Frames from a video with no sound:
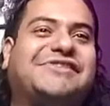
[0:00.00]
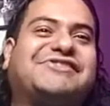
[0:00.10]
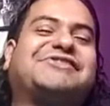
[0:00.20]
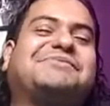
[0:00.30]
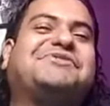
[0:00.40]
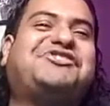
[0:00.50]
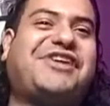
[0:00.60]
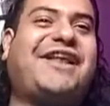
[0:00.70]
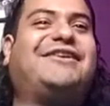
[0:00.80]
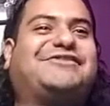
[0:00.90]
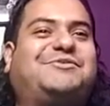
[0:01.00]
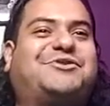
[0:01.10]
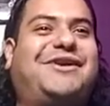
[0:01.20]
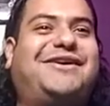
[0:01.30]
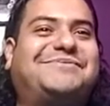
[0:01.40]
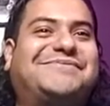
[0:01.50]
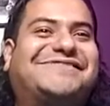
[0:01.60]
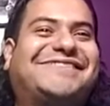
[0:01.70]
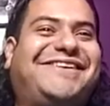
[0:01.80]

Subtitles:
I'll sell some shit out some drums.